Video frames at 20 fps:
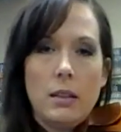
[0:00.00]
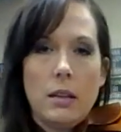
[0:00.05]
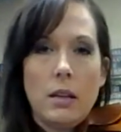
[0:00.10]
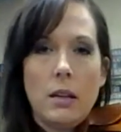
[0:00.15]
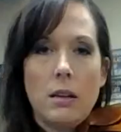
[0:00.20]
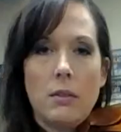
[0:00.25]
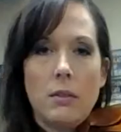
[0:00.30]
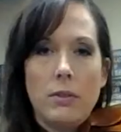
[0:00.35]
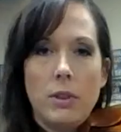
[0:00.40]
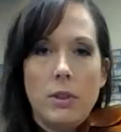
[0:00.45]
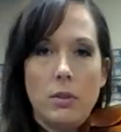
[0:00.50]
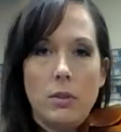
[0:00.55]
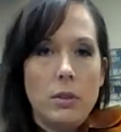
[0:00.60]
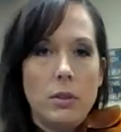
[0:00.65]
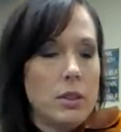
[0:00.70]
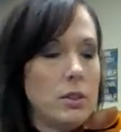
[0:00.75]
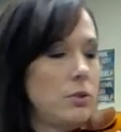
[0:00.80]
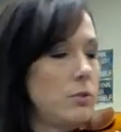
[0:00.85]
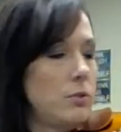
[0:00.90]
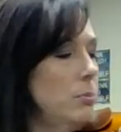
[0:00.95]

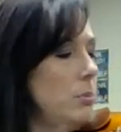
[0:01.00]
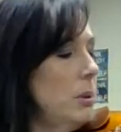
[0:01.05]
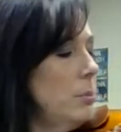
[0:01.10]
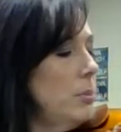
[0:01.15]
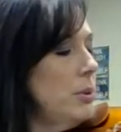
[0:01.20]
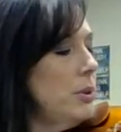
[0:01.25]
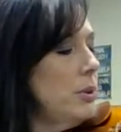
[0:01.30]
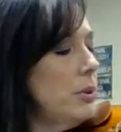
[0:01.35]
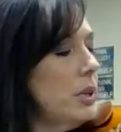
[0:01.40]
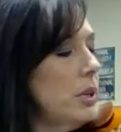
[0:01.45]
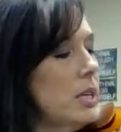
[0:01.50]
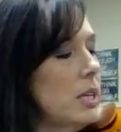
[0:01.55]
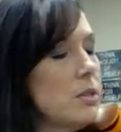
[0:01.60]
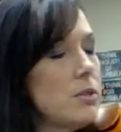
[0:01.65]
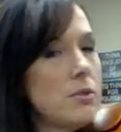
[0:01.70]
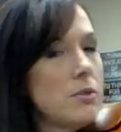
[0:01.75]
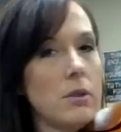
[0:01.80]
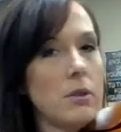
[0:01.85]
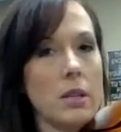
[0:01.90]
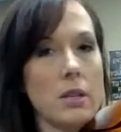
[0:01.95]
Violas, remember your A
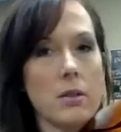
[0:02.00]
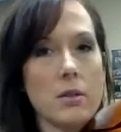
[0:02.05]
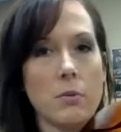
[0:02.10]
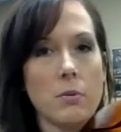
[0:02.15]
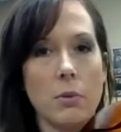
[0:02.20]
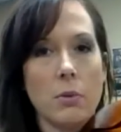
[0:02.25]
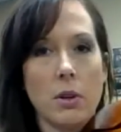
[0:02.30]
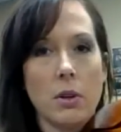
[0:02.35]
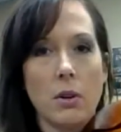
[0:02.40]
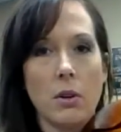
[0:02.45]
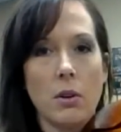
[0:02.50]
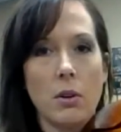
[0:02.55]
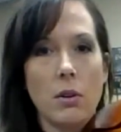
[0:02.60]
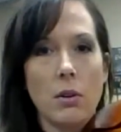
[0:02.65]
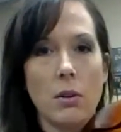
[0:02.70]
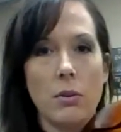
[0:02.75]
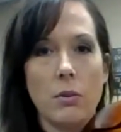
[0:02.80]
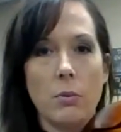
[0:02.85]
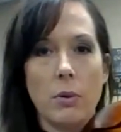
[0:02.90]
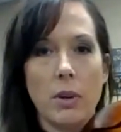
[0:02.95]
string is the one
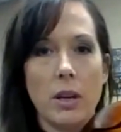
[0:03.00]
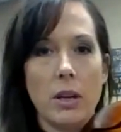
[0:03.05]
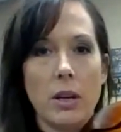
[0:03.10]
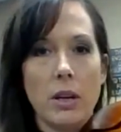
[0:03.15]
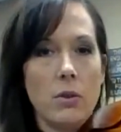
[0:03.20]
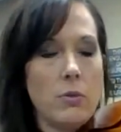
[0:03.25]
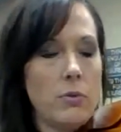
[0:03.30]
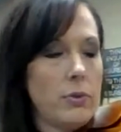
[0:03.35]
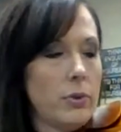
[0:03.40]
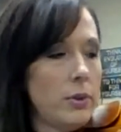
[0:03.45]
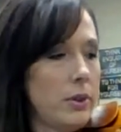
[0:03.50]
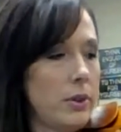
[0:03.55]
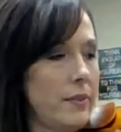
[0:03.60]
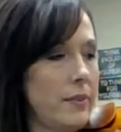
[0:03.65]
all the way over.